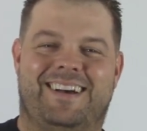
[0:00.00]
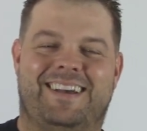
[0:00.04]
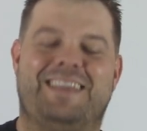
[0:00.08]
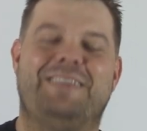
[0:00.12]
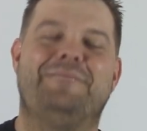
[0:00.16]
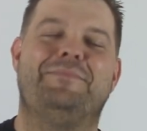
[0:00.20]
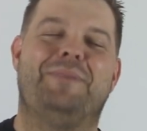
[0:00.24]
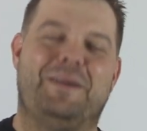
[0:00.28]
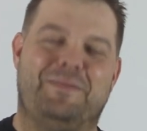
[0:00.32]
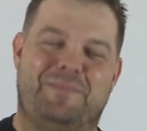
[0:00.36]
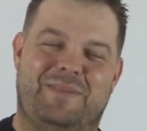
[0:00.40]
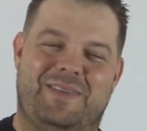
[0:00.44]

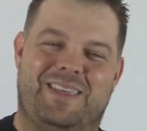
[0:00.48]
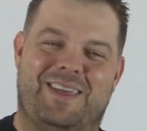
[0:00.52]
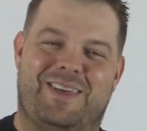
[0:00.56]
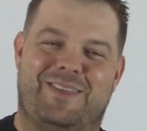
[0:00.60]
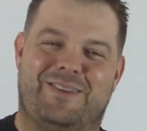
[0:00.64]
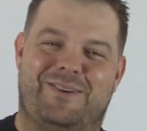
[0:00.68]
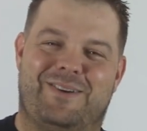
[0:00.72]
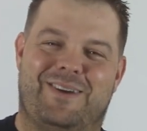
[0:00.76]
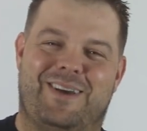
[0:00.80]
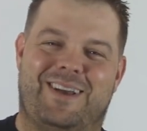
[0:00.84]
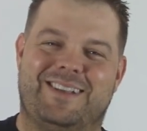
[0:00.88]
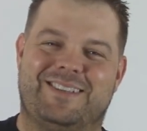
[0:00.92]
he beat me the
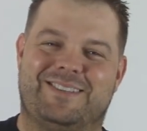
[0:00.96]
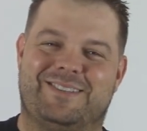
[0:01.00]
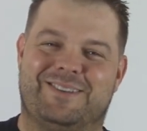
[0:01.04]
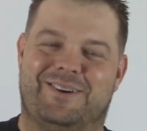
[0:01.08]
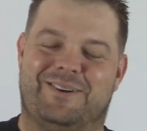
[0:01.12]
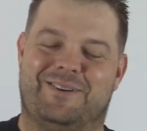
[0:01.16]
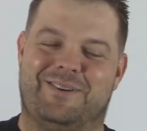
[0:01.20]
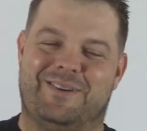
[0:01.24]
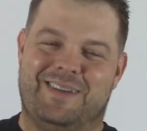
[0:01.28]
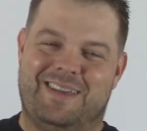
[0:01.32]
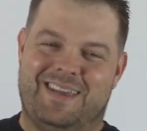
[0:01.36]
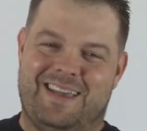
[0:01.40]
other night.
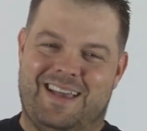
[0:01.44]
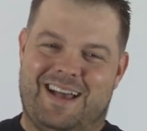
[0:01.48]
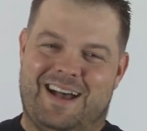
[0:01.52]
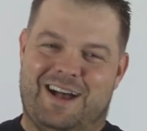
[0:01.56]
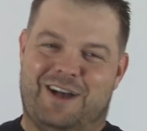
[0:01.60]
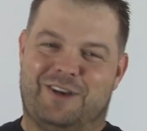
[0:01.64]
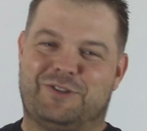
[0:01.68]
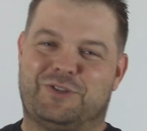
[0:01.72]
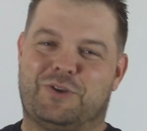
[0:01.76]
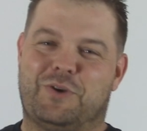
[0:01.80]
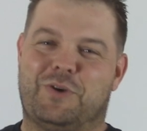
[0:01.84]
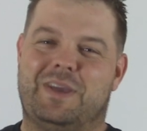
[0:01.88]
So
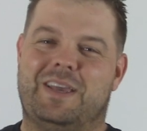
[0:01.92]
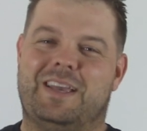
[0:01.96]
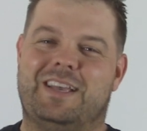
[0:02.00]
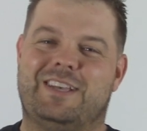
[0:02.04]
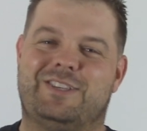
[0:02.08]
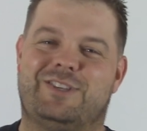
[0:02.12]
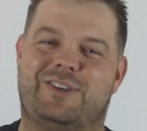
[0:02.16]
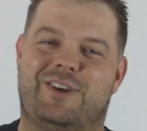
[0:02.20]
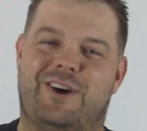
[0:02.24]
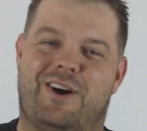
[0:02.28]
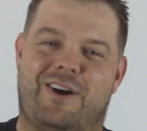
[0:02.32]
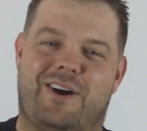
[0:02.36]
I'll show you
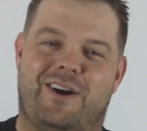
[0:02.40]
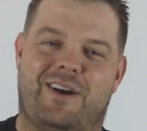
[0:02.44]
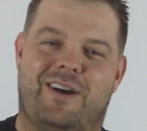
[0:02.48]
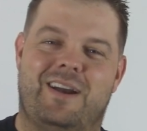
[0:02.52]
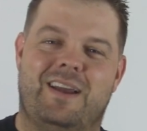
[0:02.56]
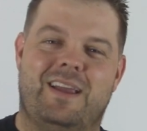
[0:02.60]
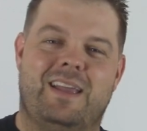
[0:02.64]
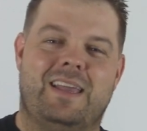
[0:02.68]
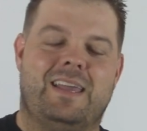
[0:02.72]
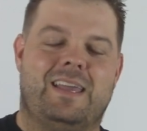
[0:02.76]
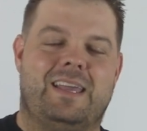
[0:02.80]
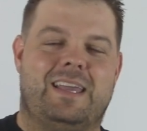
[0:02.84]
his
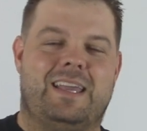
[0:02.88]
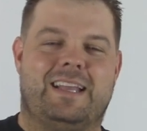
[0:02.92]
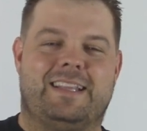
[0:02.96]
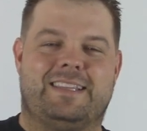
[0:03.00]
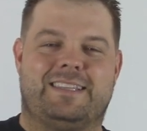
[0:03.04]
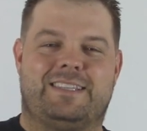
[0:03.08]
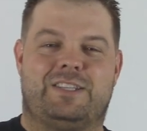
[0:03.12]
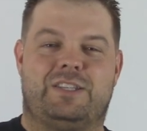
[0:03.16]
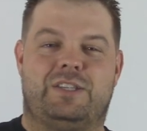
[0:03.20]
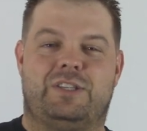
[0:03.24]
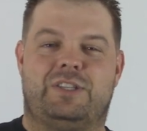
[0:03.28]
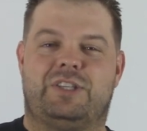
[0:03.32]
car.
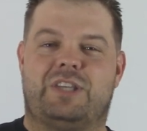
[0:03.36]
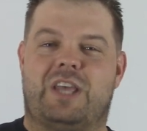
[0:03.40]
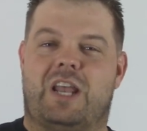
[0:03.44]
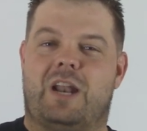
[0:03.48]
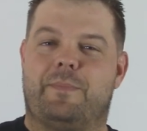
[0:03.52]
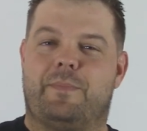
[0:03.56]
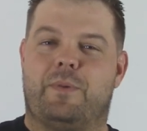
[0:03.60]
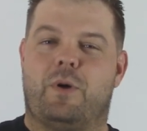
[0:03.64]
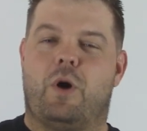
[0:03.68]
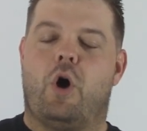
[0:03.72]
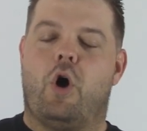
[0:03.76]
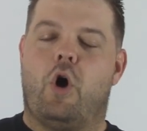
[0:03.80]
It's set
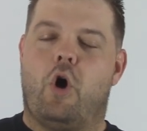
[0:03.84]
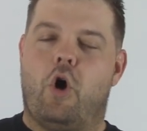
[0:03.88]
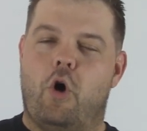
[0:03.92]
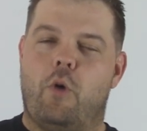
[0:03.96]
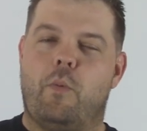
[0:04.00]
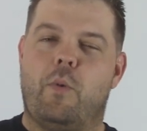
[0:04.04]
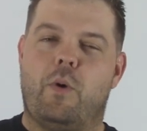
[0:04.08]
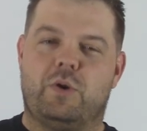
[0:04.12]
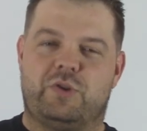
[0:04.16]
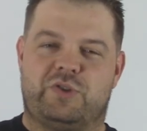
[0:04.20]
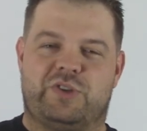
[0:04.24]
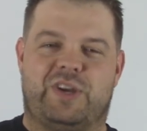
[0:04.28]
up
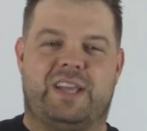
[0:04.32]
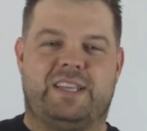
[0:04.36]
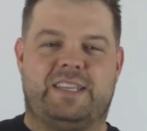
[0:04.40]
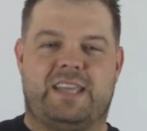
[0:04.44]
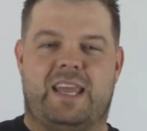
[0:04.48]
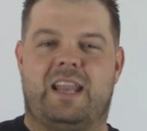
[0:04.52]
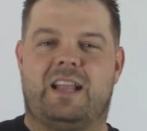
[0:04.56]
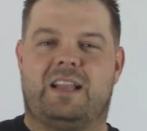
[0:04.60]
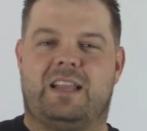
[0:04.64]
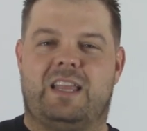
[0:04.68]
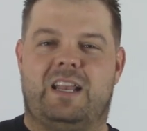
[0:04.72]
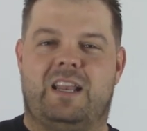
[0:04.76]
almost
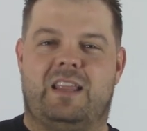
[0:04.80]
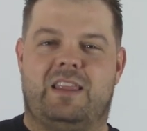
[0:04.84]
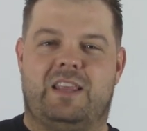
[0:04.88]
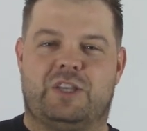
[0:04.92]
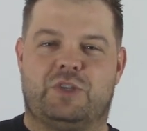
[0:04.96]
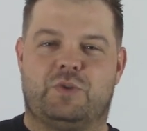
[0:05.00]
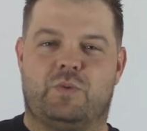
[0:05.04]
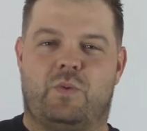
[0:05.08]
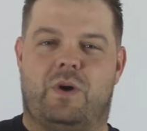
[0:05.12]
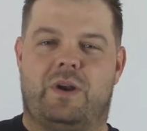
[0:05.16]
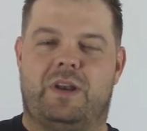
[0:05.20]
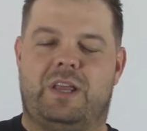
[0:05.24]
identically to
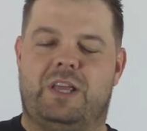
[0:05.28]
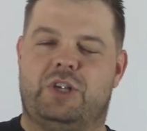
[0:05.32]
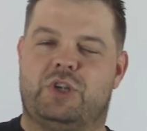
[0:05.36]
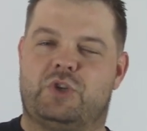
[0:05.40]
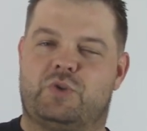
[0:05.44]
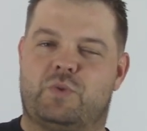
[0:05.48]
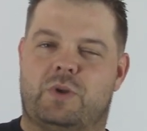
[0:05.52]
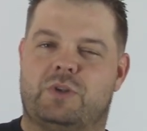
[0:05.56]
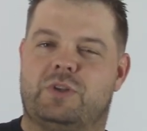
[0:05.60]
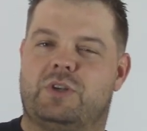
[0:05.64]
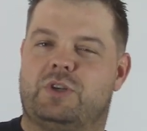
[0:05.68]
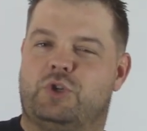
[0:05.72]
this one. He
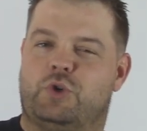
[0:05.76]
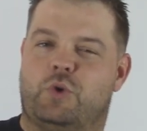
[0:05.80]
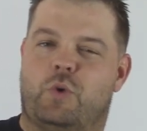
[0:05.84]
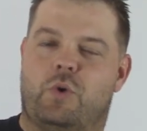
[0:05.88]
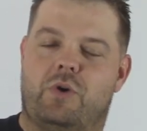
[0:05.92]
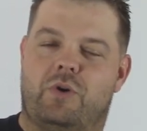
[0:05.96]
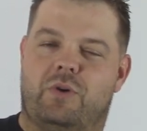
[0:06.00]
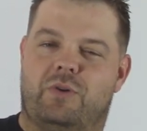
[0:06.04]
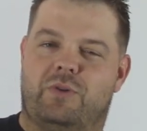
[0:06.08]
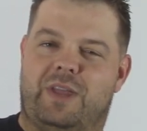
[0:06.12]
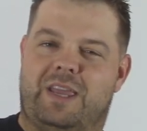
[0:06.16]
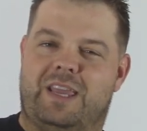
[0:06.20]
just runs a
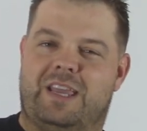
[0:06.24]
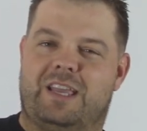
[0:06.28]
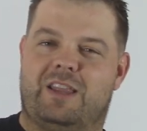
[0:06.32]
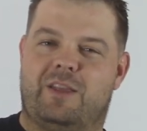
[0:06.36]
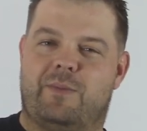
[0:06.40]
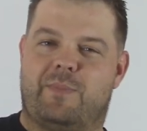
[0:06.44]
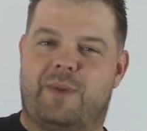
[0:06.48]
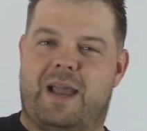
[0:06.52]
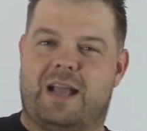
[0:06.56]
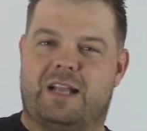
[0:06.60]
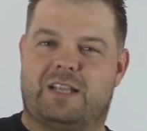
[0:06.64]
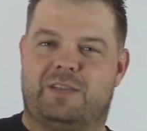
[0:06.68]
shorter link in
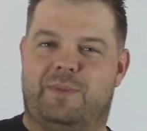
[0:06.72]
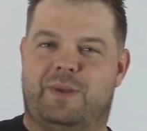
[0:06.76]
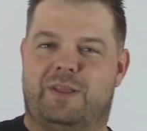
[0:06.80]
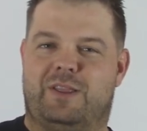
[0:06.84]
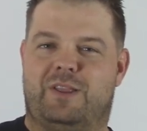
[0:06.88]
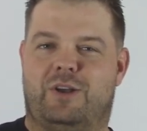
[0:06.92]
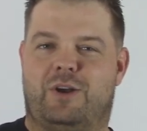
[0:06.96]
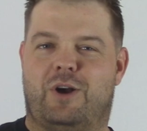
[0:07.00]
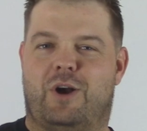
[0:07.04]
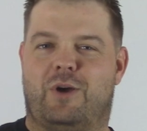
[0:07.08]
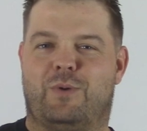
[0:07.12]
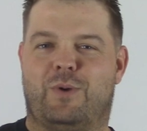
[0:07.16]
the back to
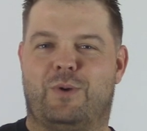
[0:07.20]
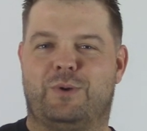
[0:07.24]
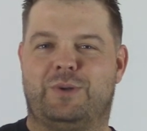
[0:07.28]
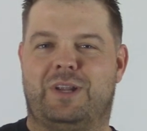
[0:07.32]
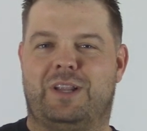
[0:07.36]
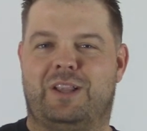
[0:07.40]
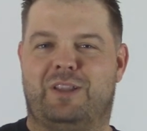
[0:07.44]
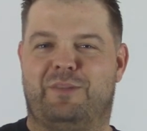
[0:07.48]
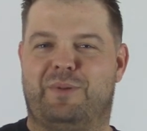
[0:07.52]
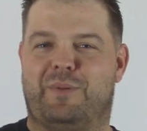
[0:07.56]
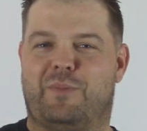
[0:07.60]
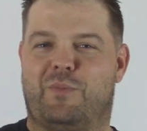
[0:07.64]
make the car
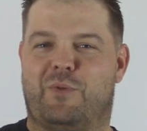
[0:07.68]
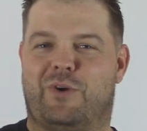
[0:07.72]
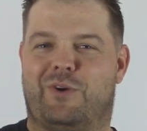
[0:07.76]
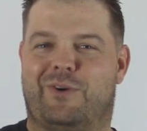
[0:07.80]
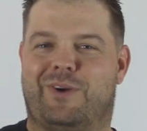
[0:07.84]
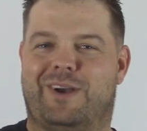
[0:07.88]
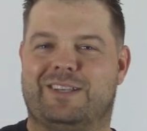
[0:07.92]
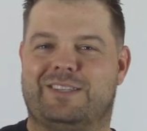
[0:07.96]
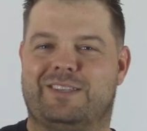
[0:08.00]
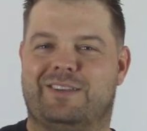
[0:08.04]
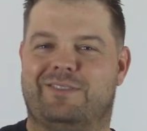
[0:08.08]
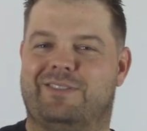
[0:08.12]
rotate a little bit more
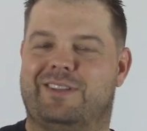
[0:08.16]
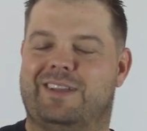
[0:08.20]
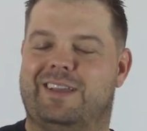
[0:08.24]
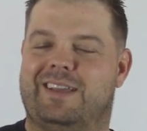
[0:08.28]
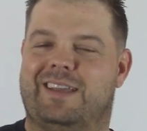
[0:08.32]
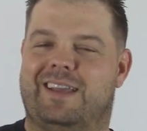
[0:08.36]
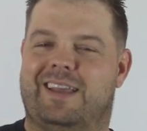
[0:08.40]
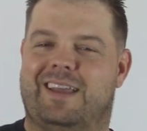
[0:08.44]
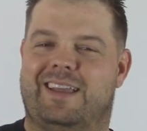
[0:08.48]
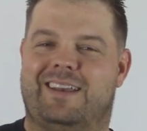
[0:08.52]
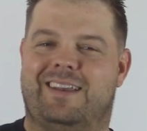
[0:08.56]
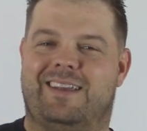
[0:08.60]

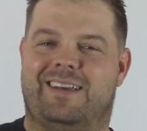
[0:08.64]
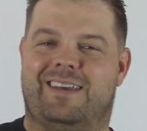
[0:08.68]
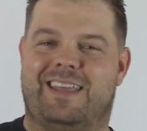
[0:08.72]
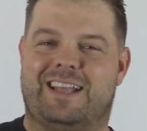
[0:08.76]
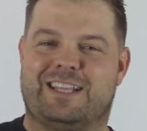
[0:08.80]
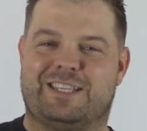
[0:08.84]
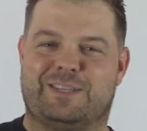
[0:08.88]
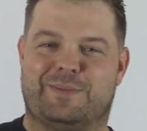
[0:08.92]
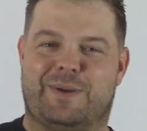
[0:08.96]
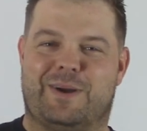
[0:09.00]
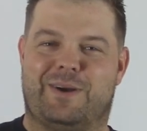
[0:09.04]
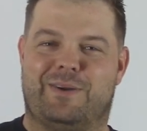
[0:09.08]
aggressively. And
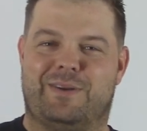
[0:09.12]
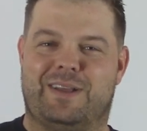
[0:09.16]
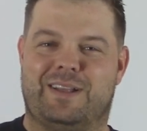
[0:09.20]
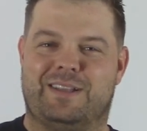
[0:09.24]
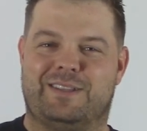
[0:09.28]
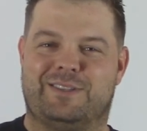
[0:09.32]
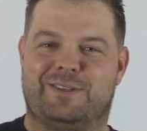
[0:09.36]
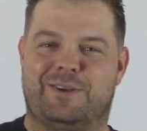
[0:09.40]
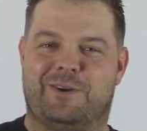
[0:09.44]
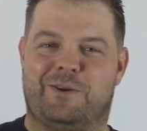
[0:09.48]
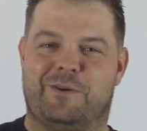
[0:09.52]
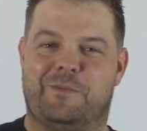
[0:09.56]
that's about
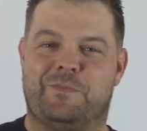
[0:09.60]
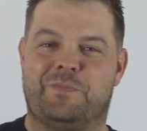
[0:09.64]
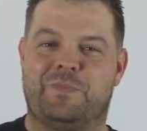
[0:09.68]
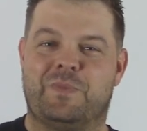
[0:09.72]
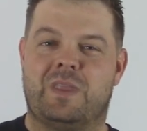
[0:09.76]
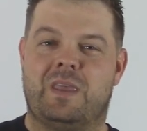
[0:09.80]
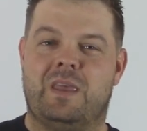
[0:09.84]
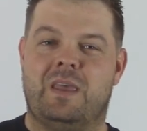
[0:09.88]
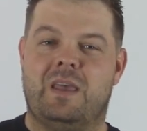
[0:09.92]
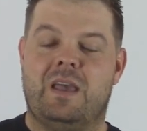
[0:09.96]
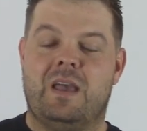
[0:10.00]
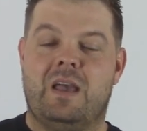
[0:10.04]
it. So
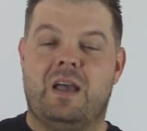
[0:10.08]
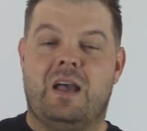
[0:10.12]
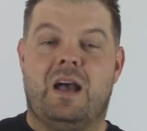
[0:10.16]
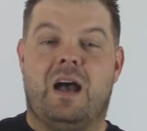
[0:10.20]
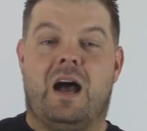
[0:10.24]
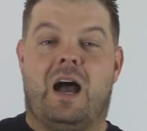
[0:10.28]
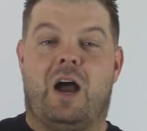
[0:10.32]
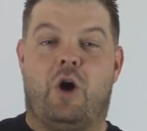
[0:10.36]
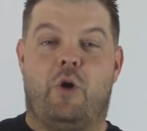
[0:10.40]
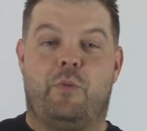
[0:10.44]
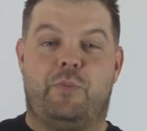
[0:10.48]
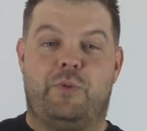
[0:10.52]

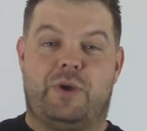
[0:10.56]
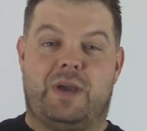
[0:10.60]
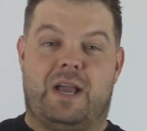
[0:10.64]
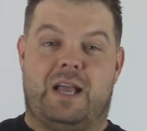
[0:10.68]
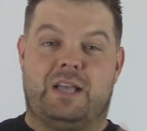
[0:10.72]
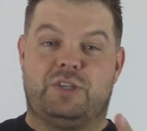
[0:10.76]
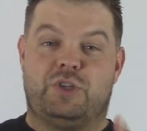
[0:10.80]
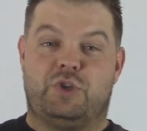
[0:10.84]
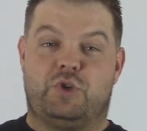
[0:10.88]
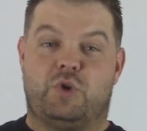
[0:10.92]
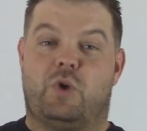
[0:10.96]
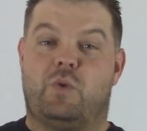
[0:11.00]
I hope you
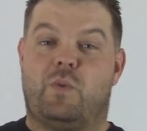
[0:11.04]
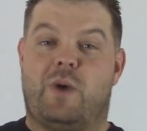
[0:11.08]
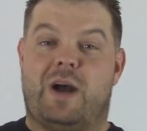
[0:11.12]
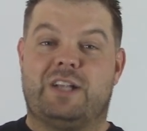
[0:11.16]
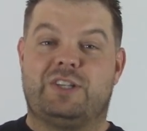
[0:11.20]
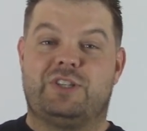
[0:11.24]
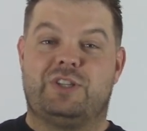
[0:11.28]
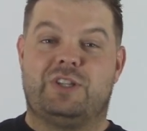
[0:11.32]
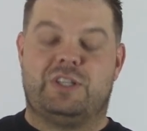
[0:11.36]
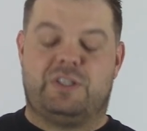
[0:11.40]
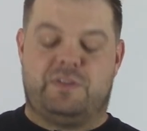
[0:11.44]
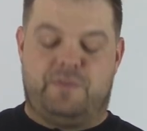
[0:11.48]
guys enjoyed
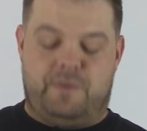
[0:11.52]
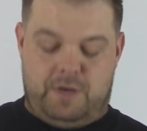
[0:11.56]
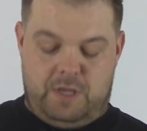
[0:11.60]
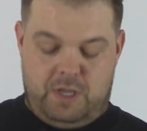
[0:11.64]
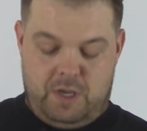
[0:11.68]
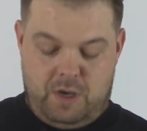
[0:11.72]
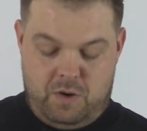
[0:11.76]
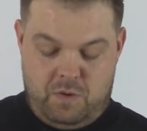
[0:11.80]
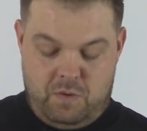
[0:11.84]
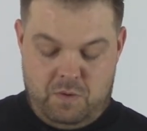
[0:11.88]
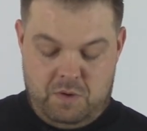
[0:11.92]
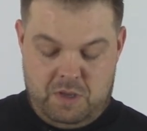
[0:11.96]
watching this
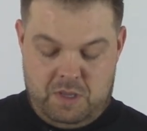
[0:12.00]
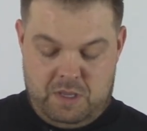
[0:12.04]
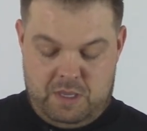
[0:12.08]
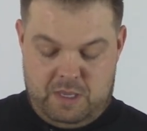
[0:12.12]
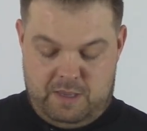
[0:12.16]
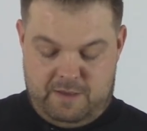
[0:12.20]
video.